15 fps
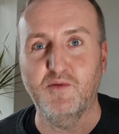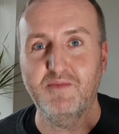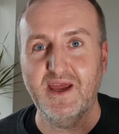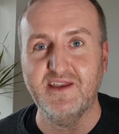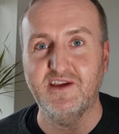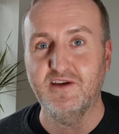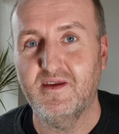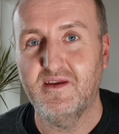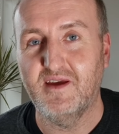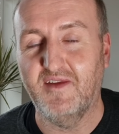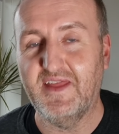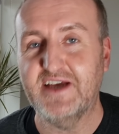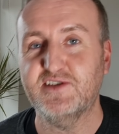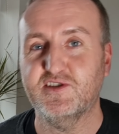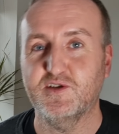menus. And
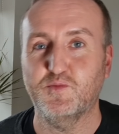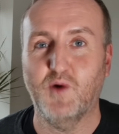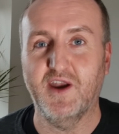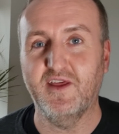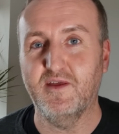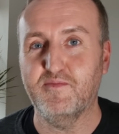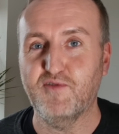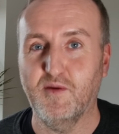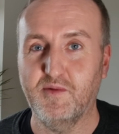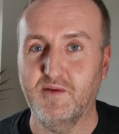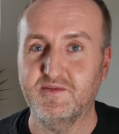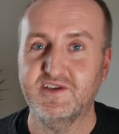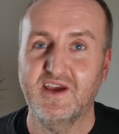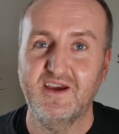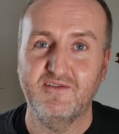that's just one of the problems.